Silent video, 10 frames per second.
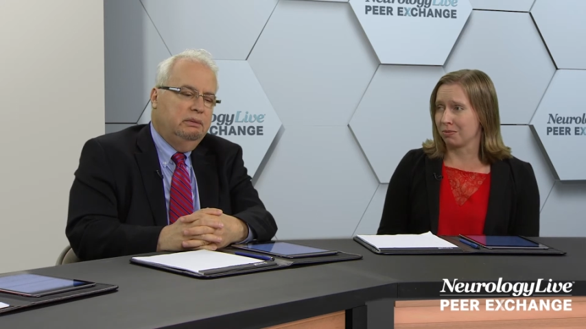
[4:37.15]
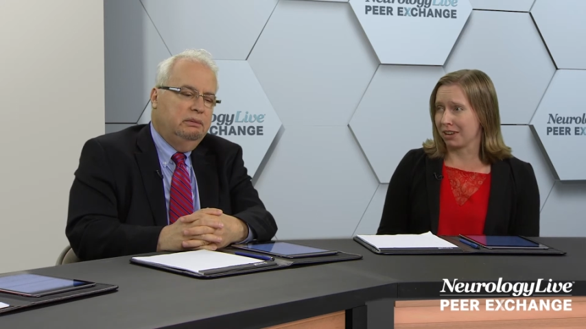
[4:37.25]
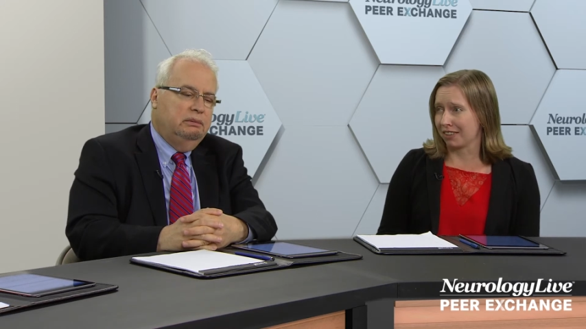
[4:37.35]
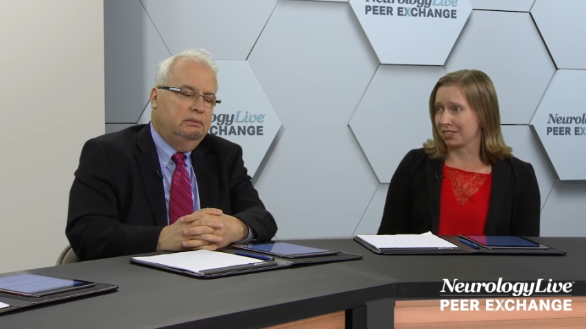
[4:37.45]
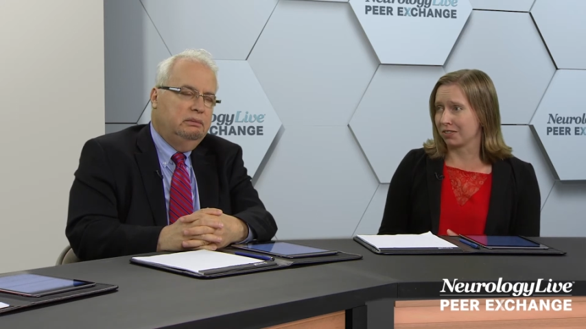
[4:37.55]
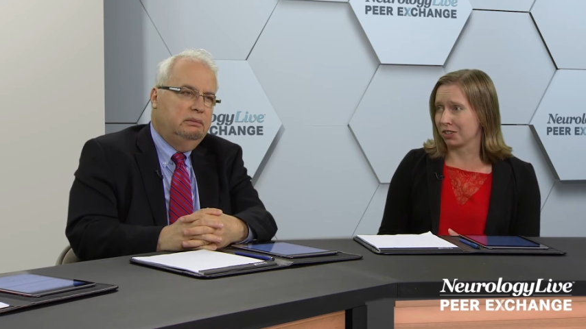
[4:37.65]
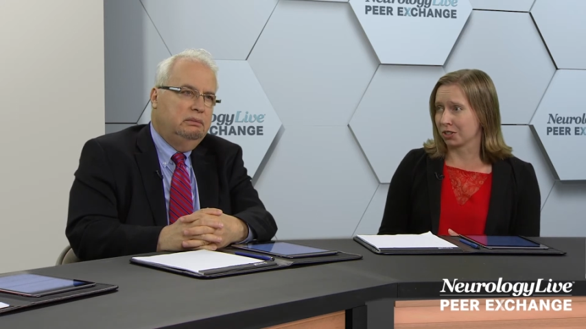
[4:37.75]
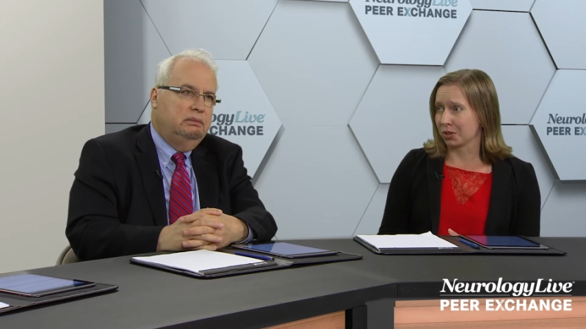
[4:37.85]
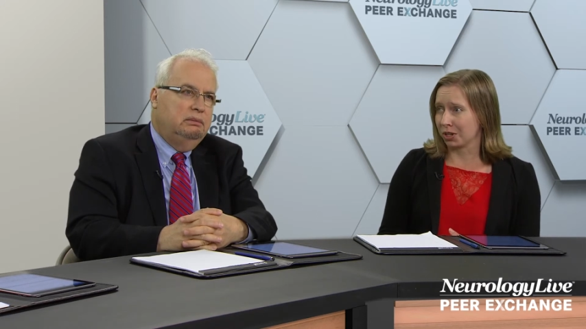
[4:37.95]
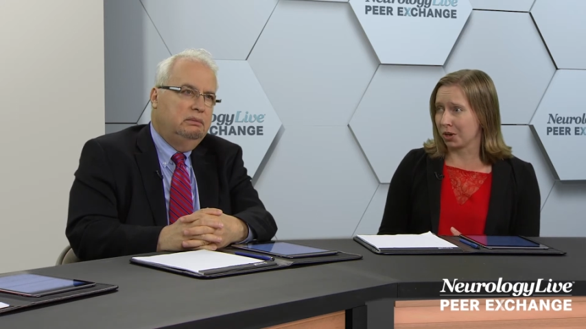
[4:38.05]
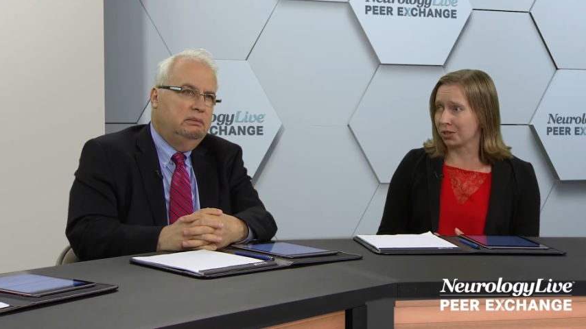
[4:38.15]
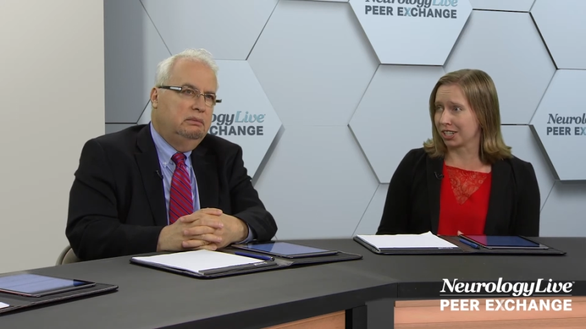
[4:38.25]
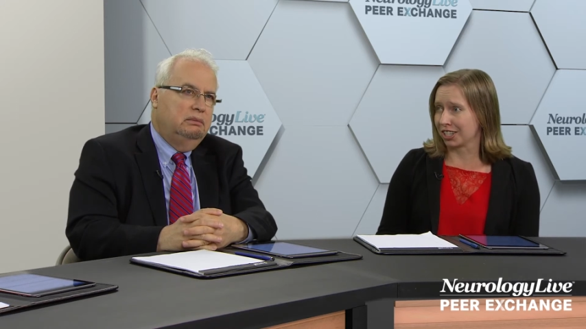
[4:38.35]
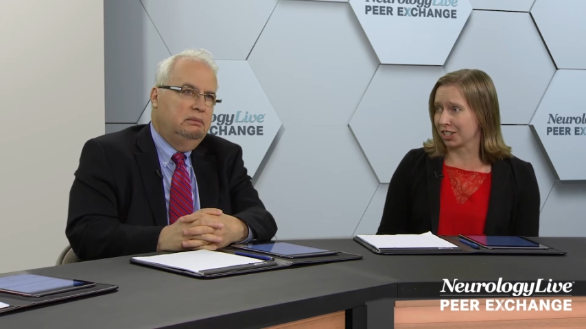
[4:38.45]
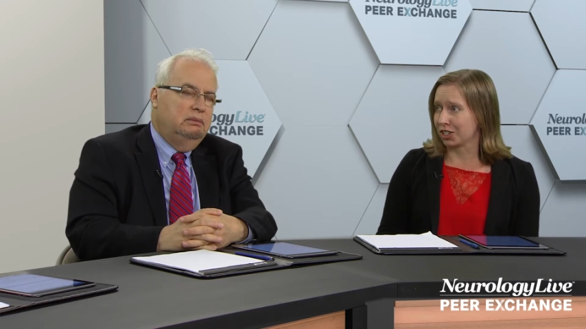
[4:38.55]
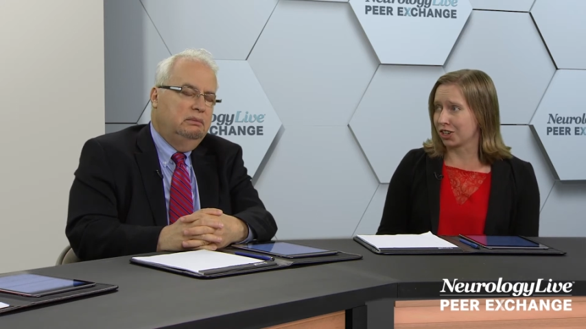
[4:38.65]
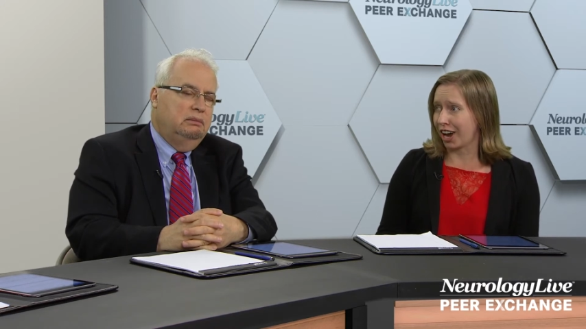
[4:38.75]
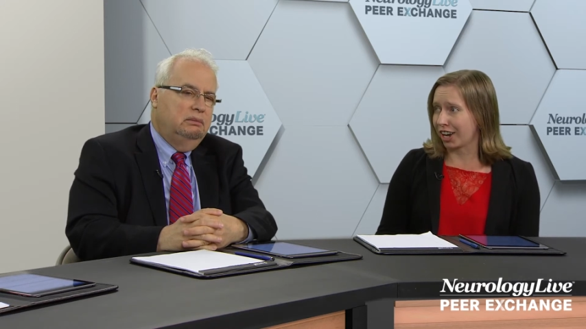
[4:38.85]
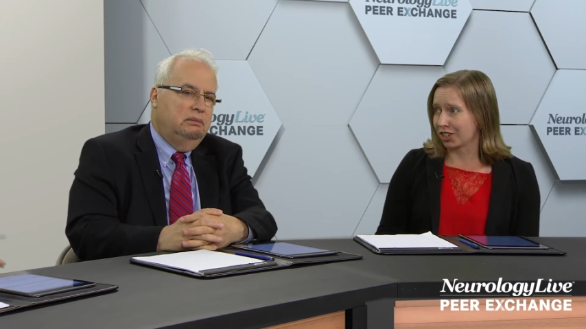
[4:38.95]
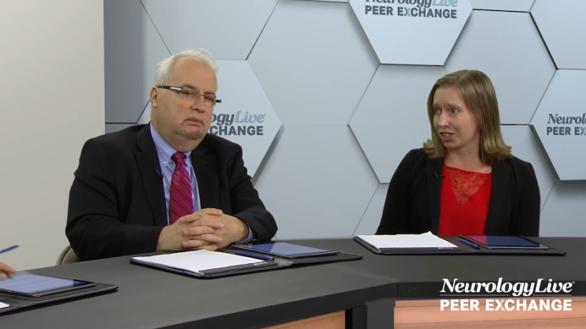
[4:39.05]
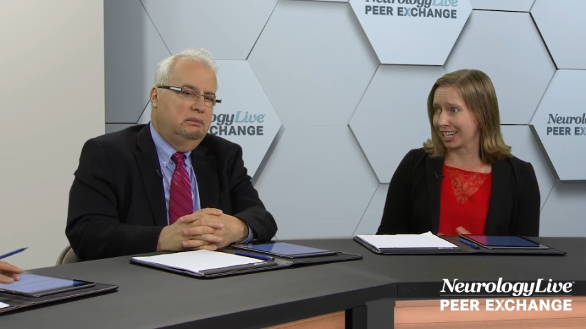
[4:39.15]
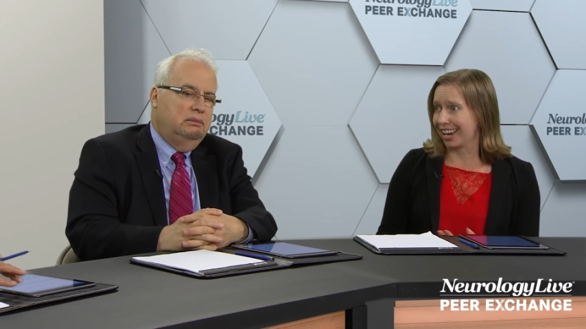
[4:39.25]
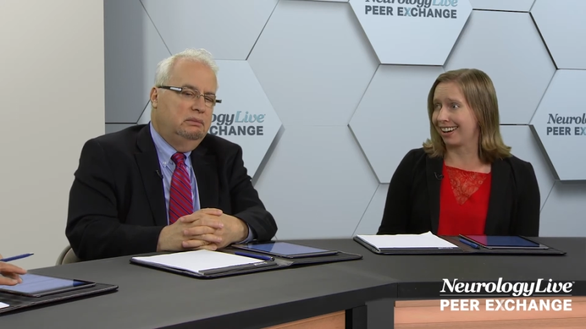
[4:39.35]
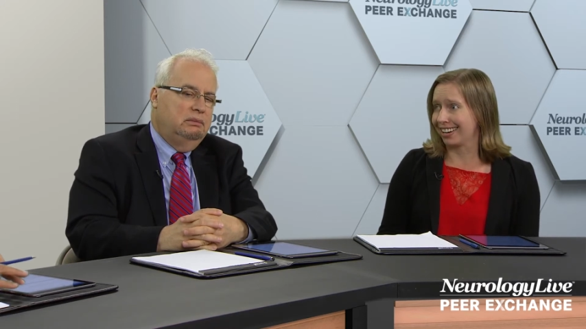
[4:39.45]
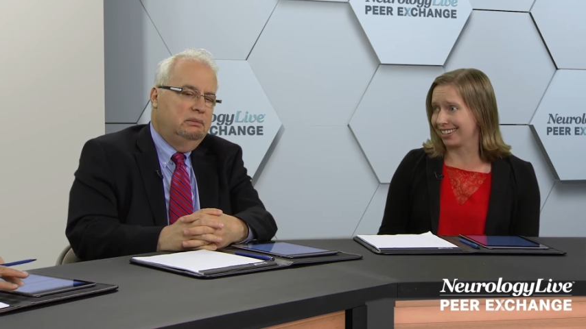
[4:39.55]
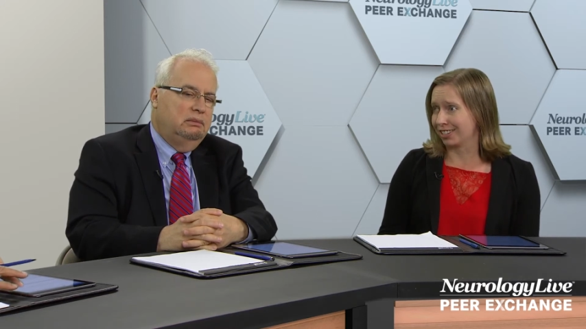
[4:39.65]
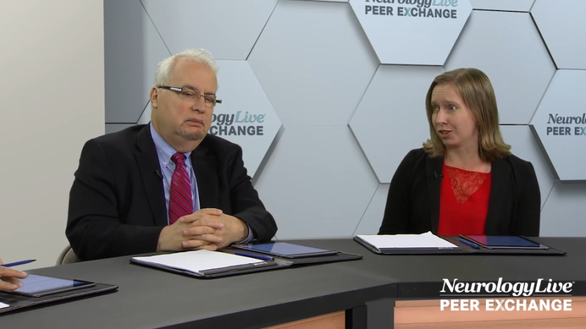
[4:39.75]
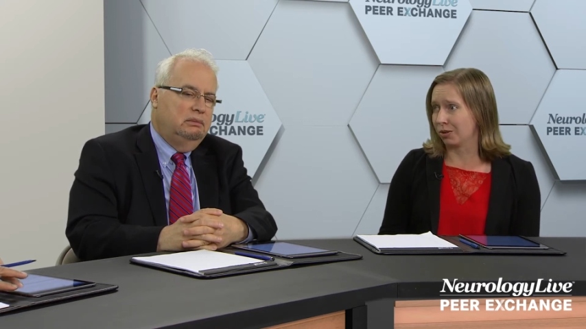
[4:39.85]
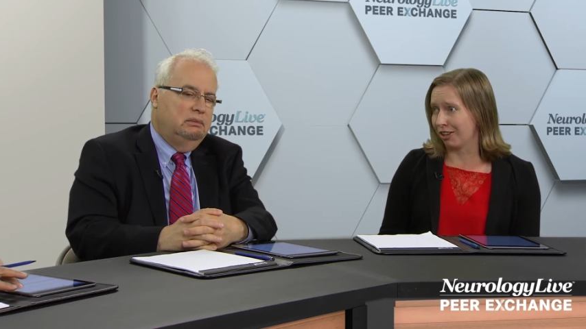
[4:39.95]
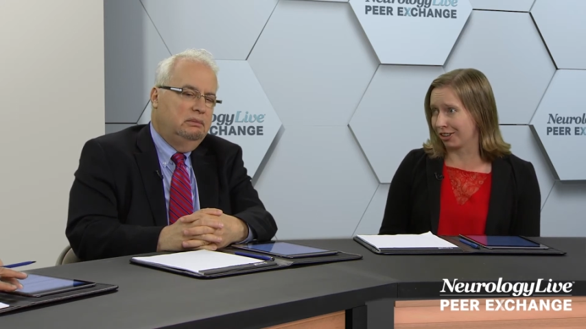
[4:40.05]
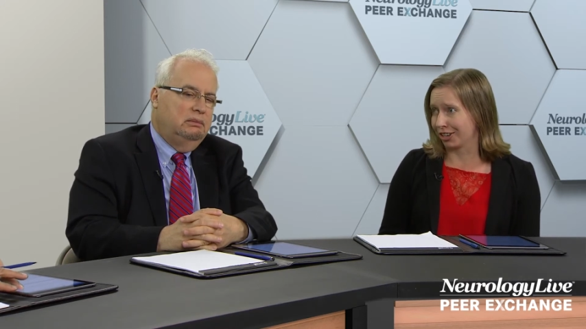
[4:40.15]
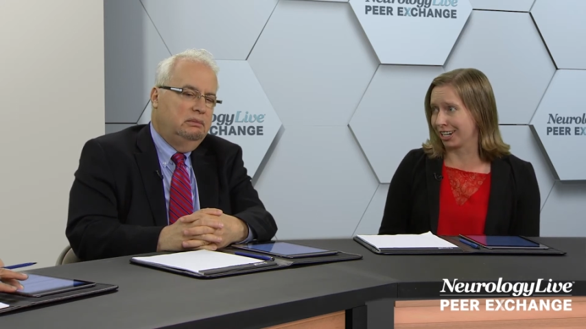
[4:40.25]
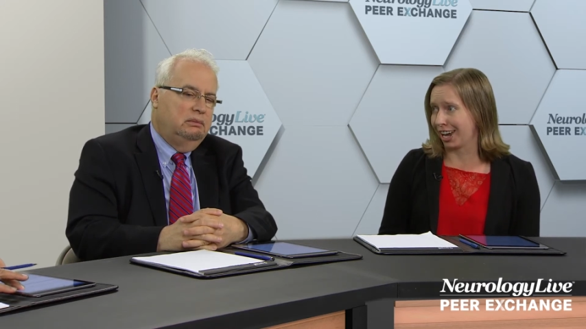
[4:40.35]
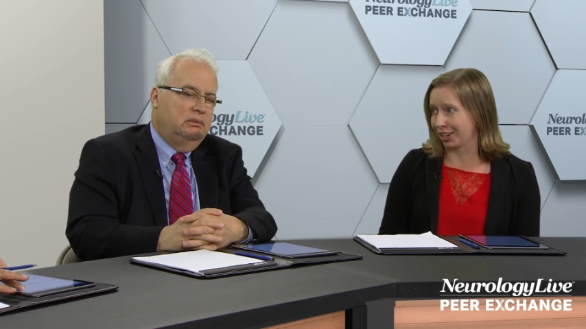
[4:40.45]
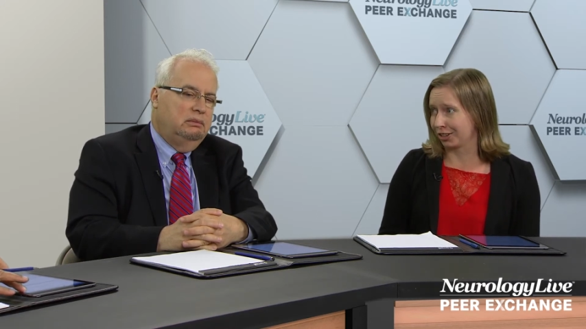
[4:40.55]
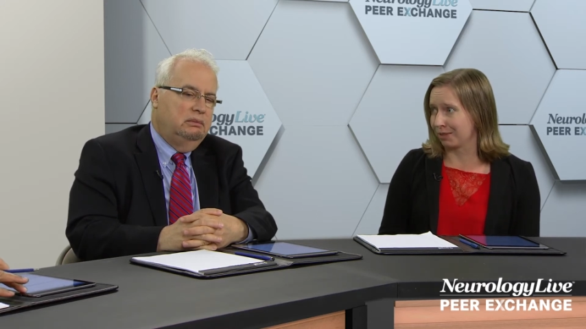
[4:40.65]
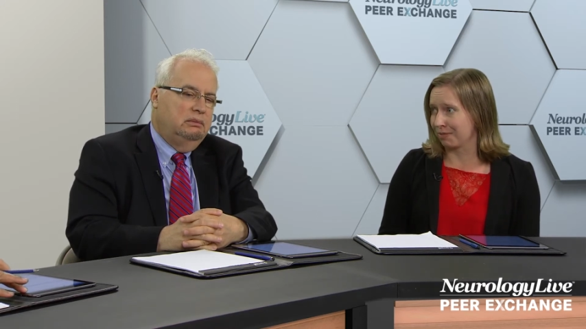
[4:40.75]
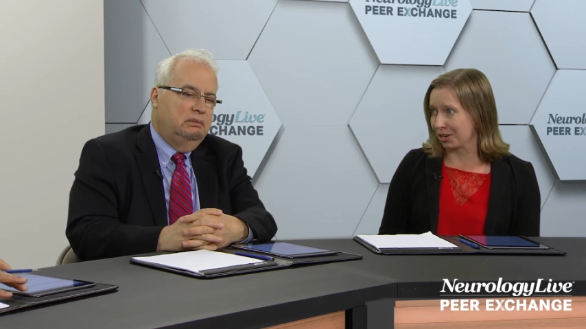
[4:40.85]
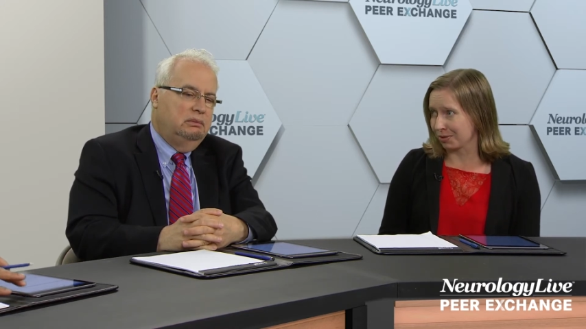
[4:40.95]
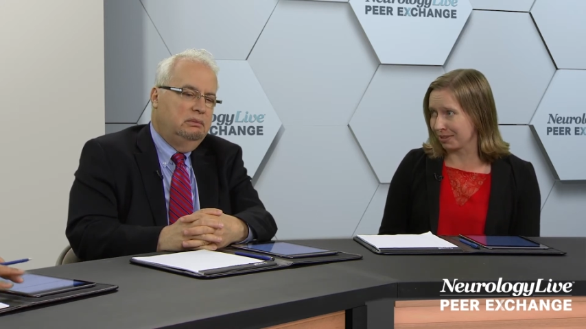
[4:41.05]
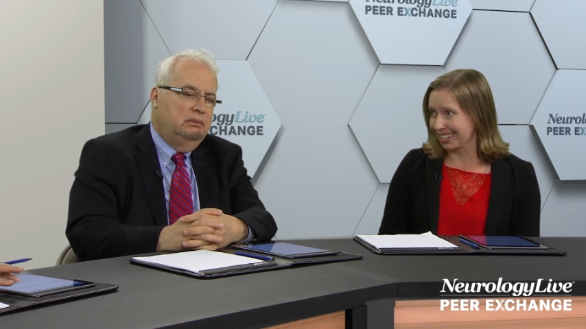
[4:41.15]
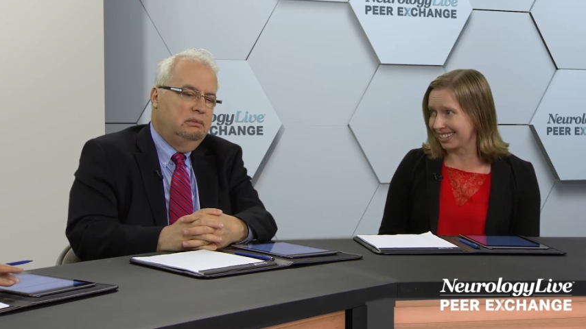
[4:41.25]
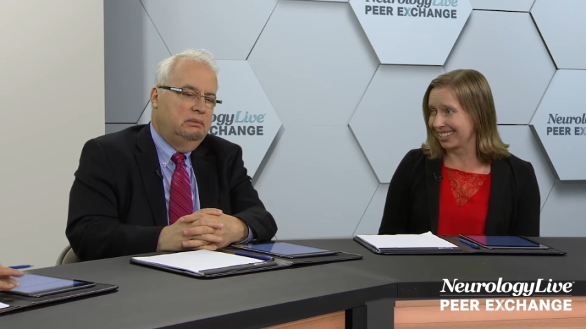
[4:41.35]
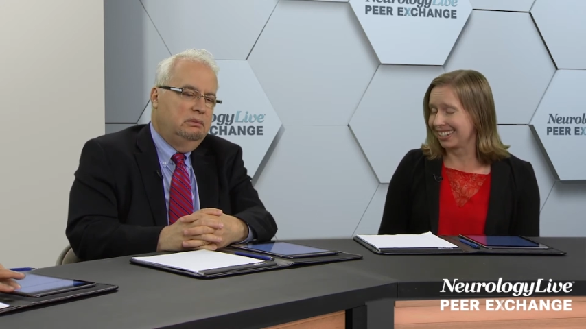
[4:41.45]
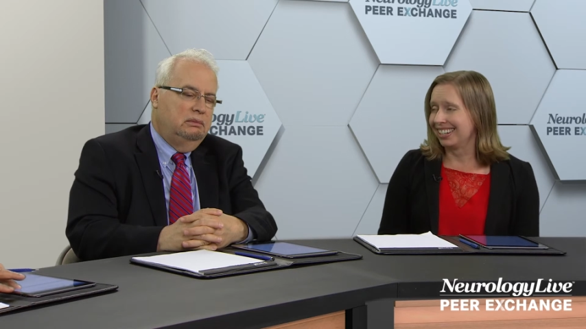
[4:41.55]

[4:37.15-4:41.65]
Speaker 1: may have severe scoliosis and contractures and height is no longer an accurate measurement